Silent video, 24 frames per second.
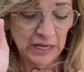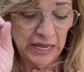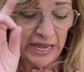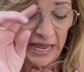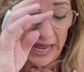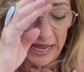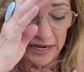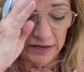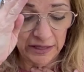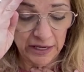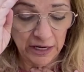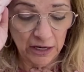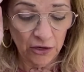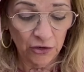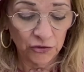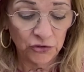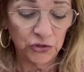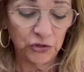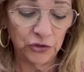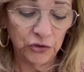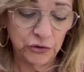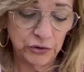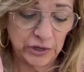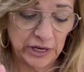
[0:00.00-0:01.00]
And then on
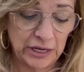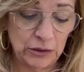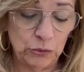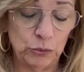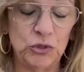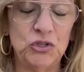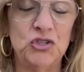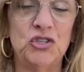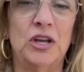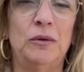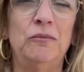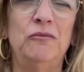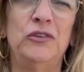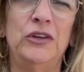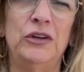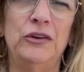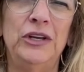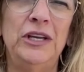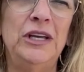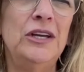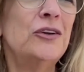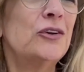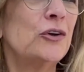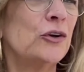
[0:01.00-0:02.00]
your end, which I'm
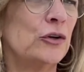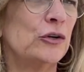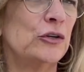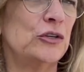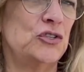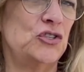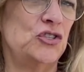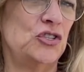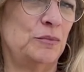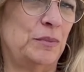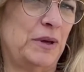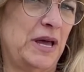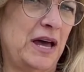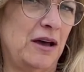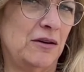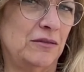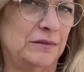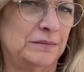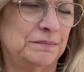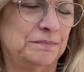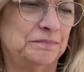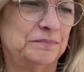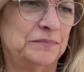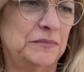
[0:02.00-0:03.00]
very encouraged about,
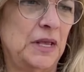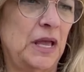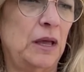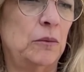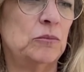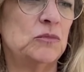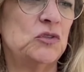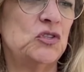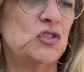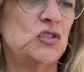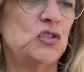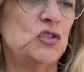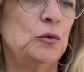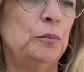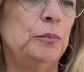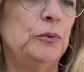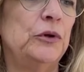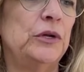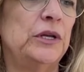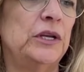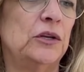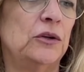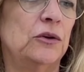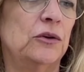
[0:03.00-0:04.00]
I'm super
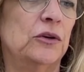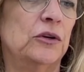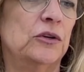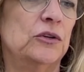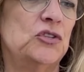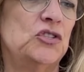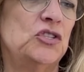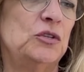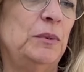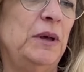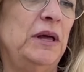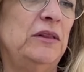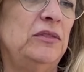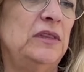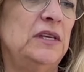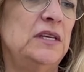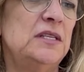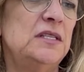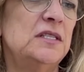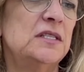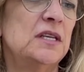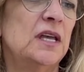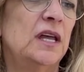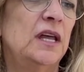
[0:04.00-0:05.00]
encouraged about
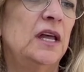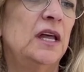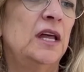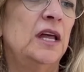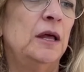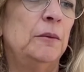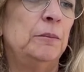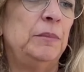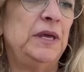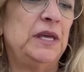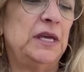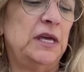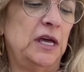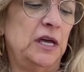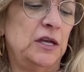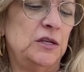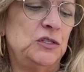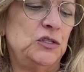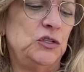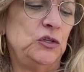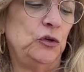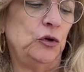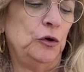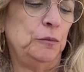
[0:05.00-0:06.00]
this
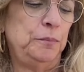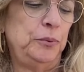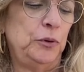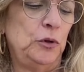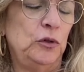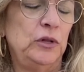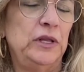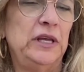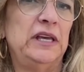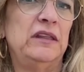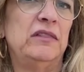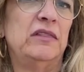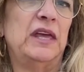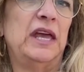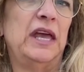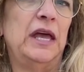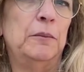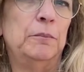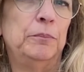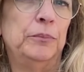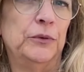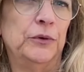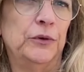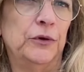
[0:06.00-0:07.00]
because you're pulling the
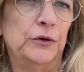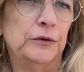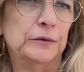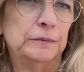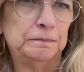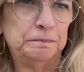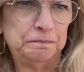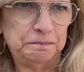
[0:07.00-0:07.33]
Emperor.